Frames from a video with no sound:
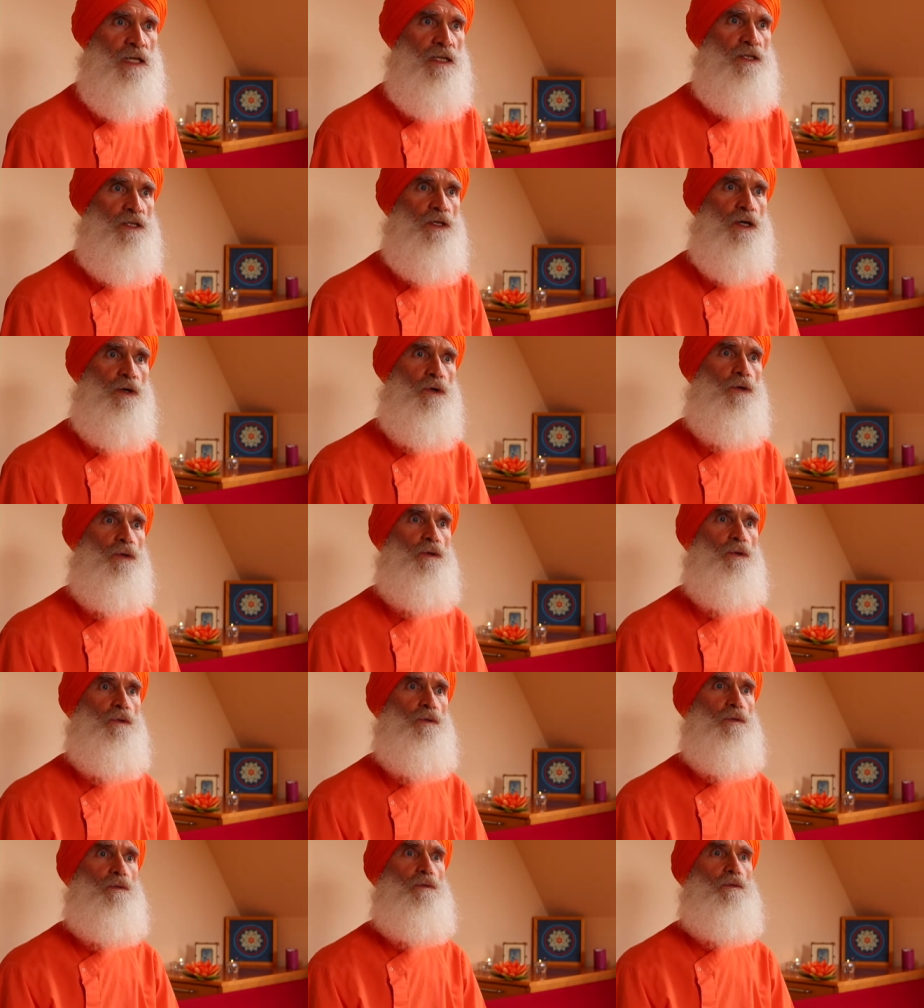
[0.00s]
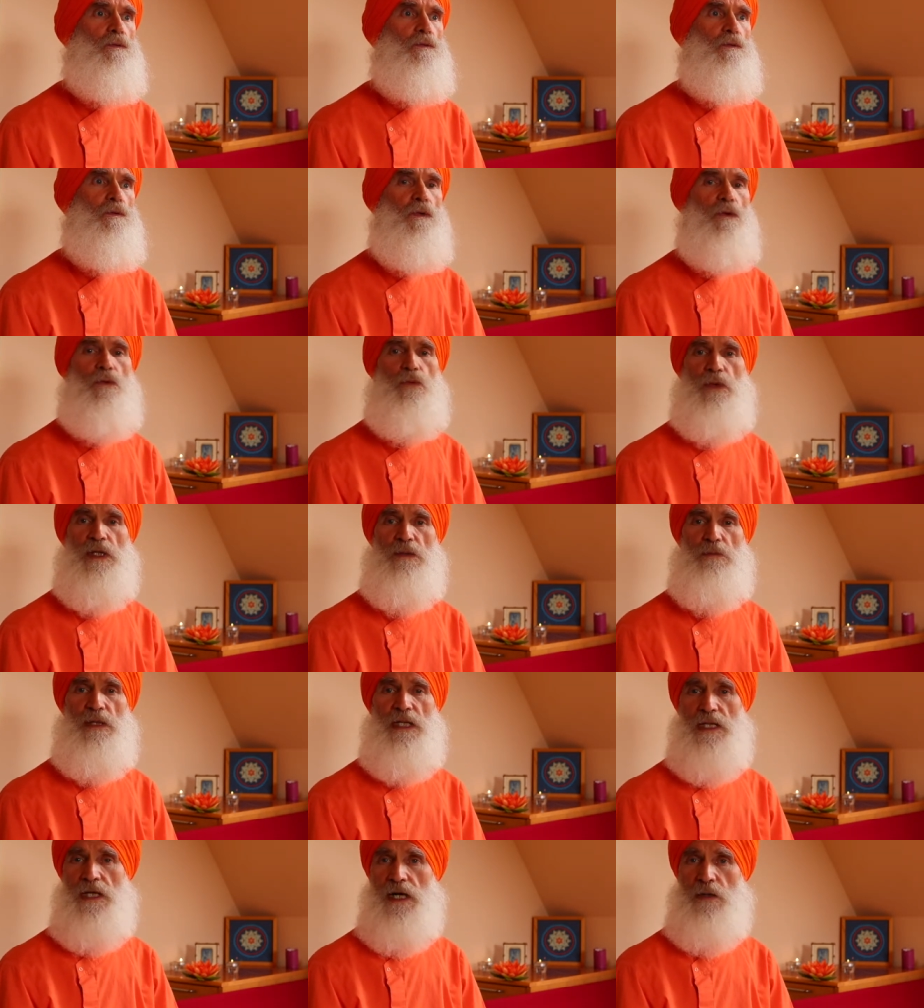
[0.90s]
So we
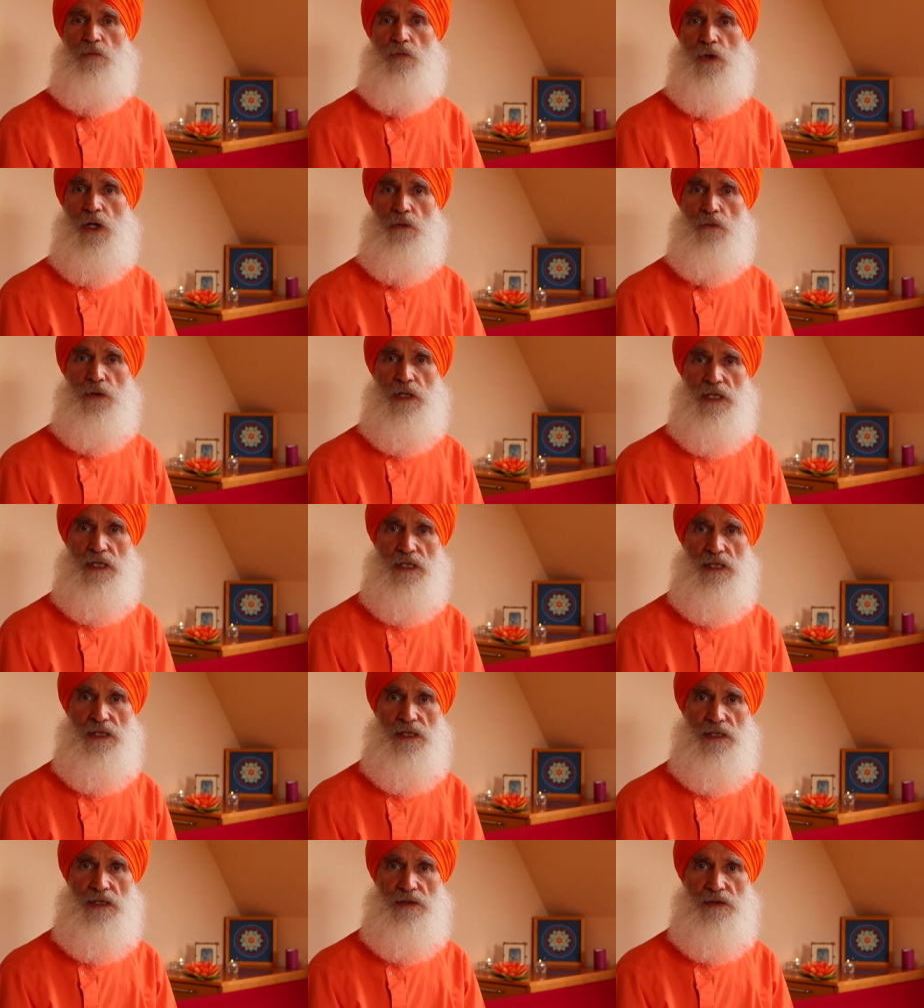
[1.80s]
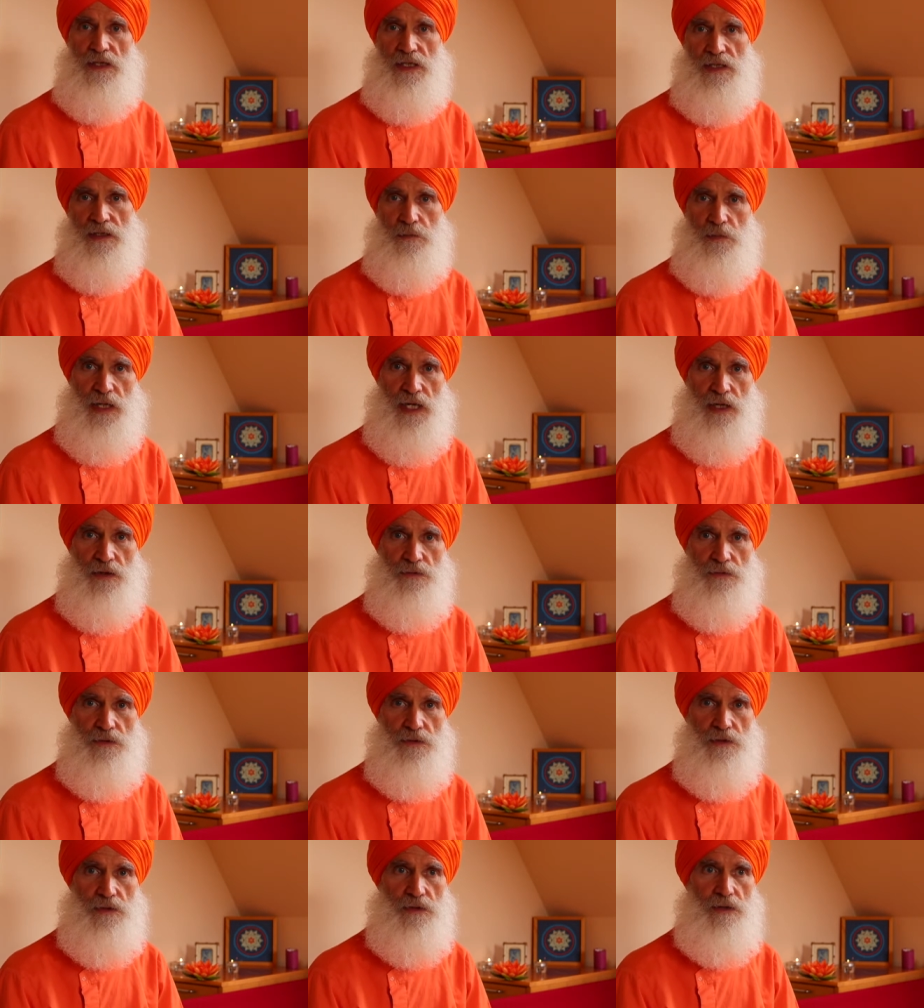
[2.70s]
become what we think
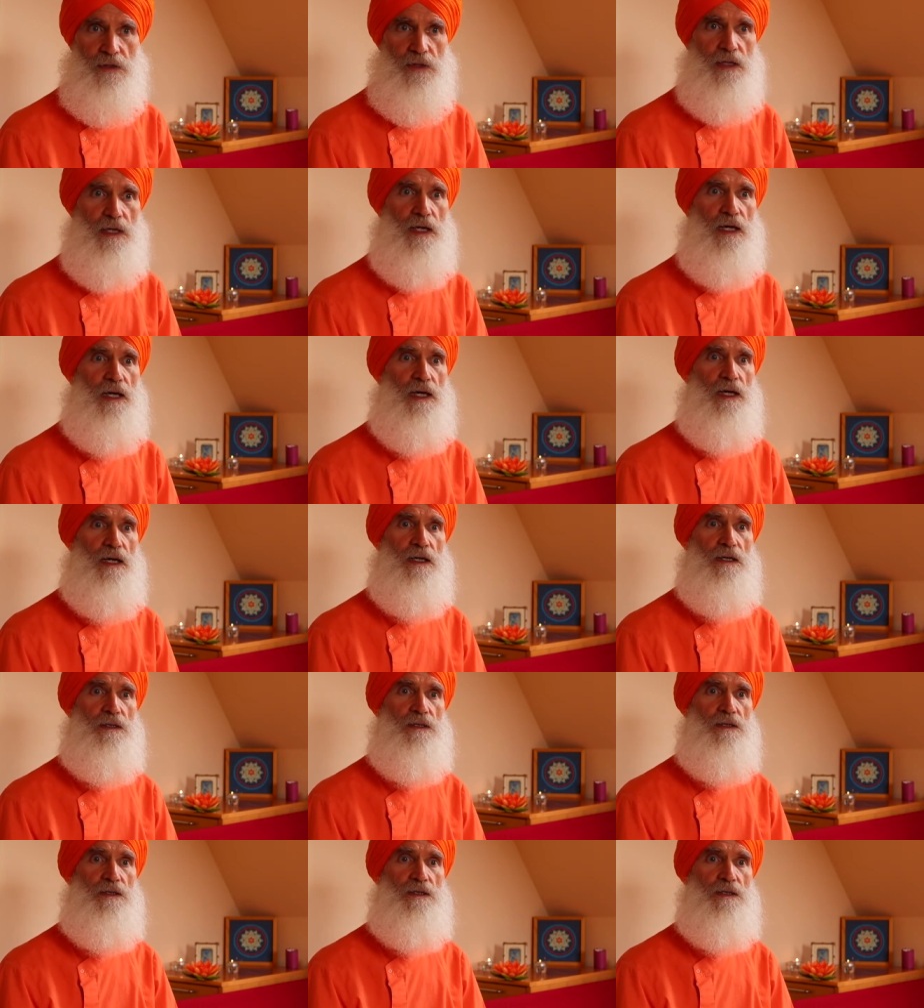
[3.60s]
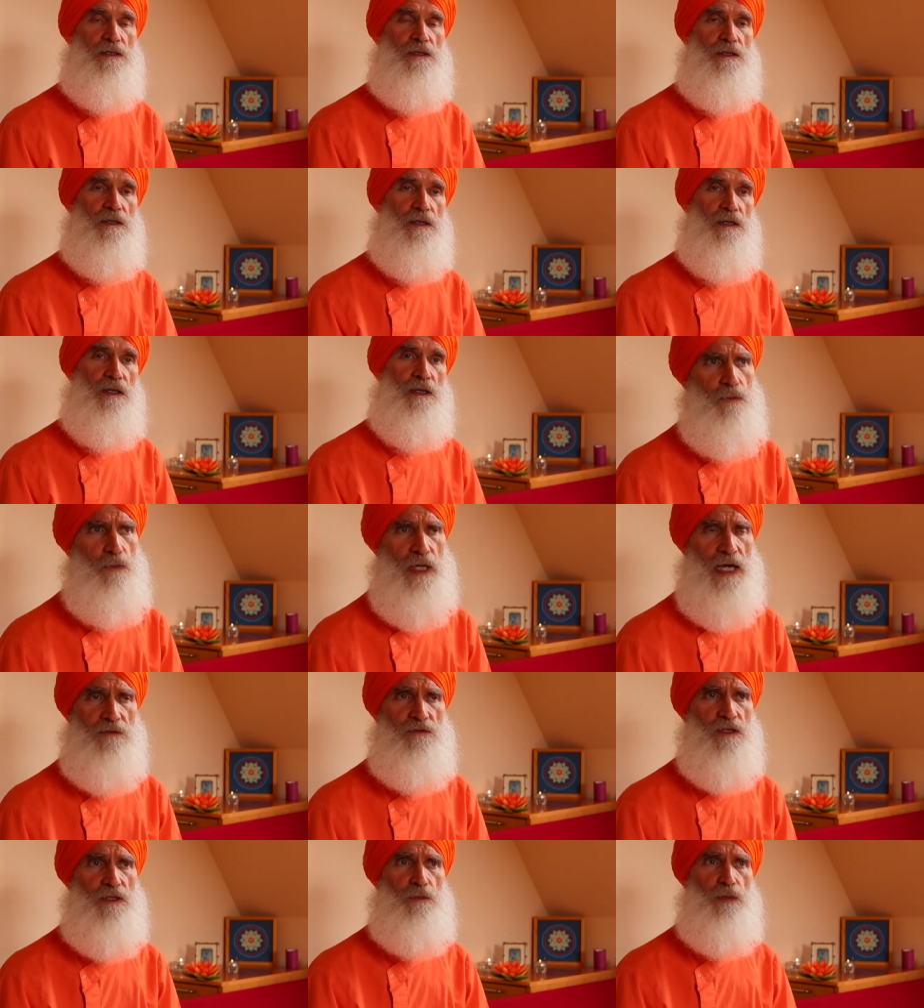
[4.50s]
about, and we
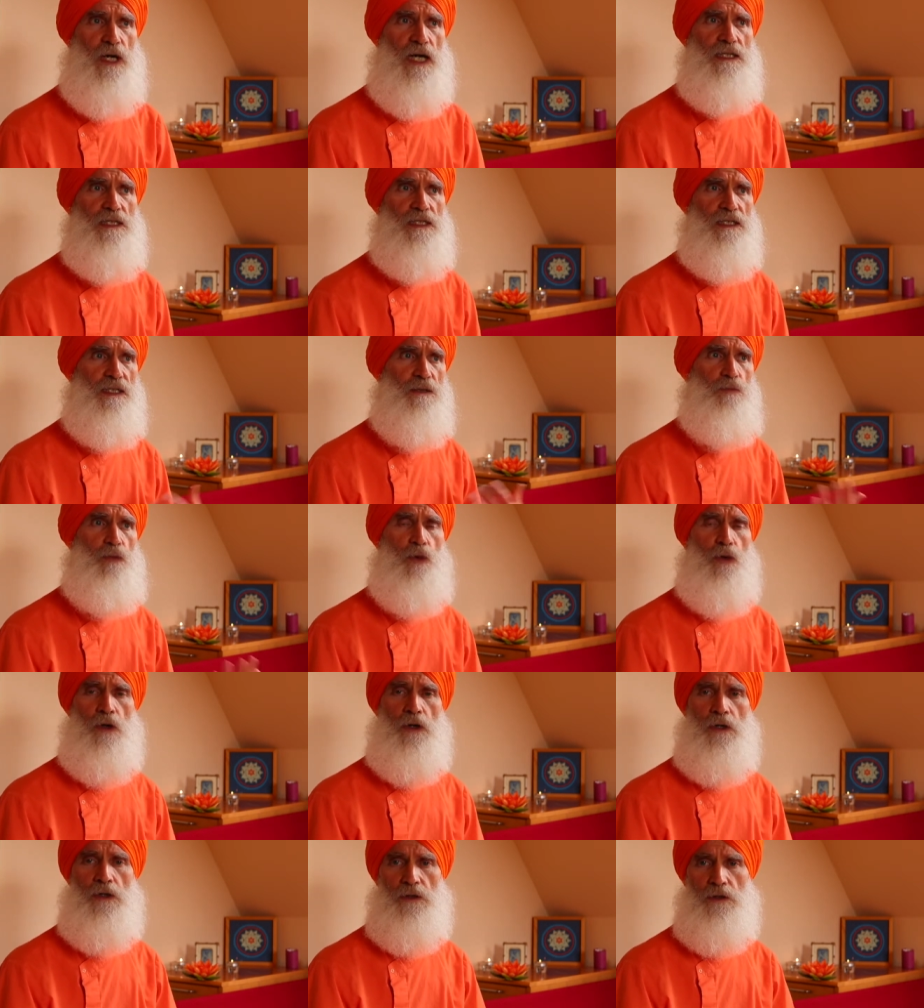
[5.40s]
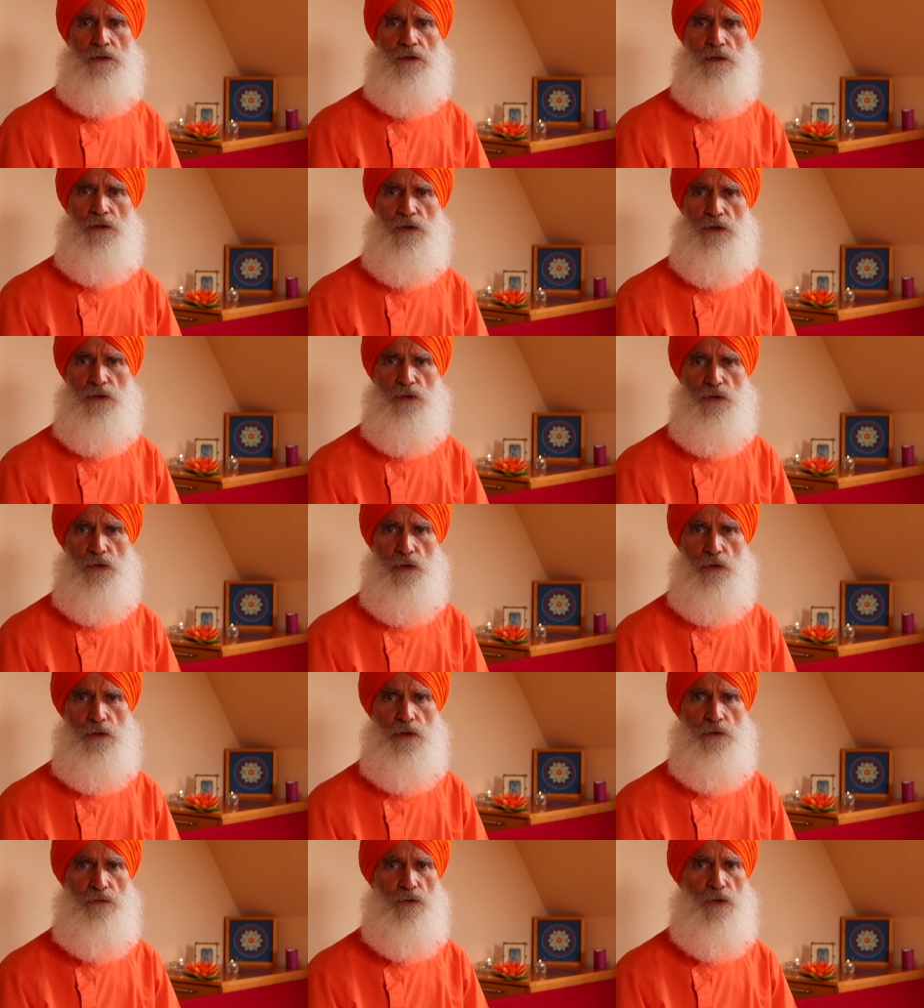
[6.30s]
have surprisingly more
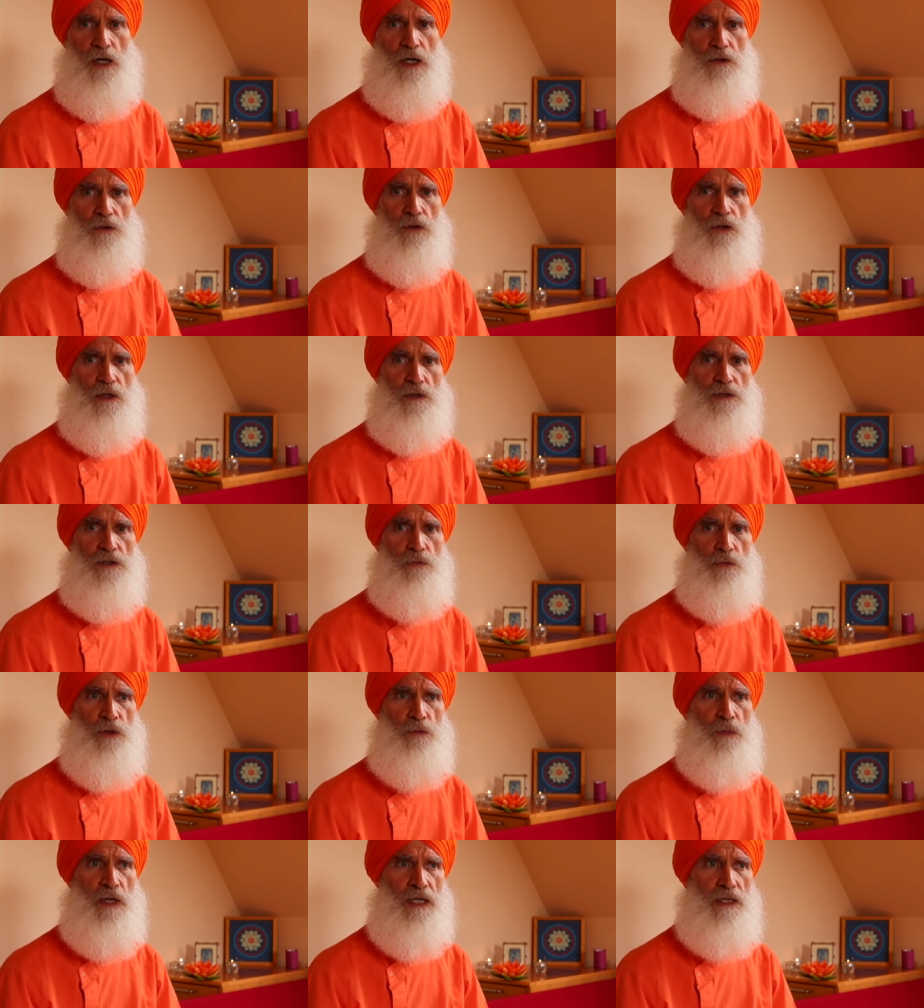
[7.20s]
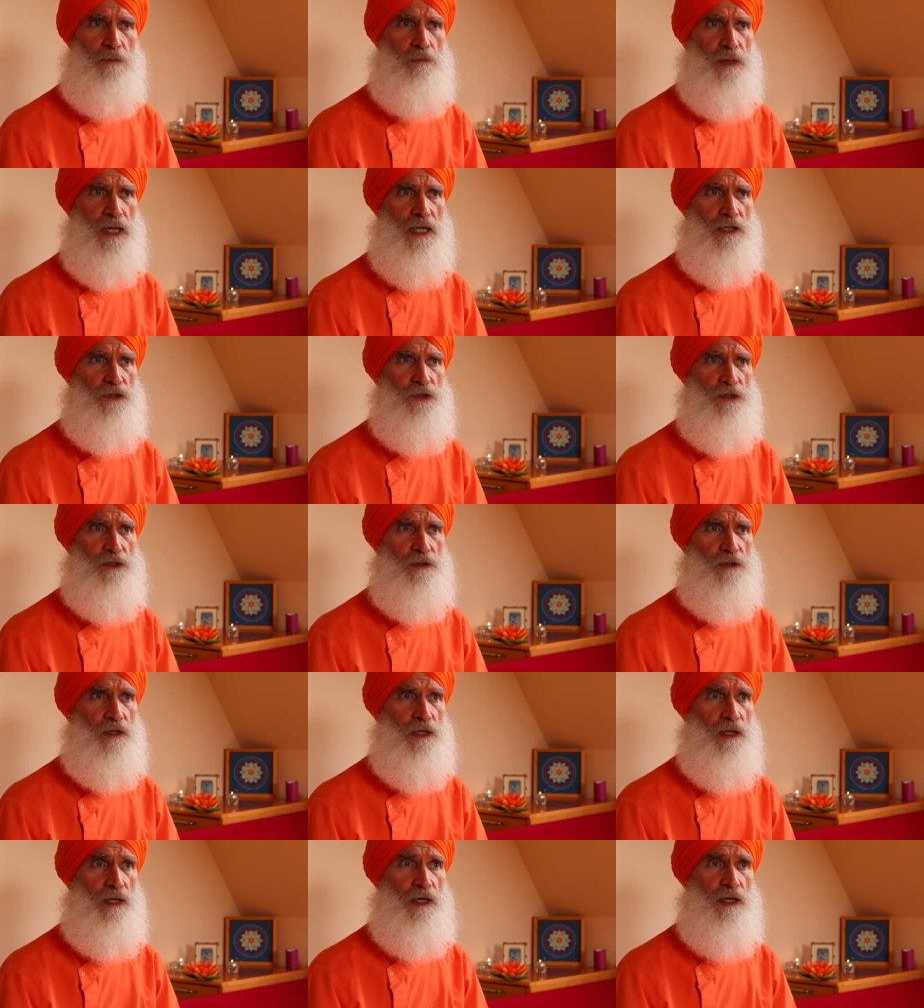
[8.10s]
control over our thoughts than we might imagine.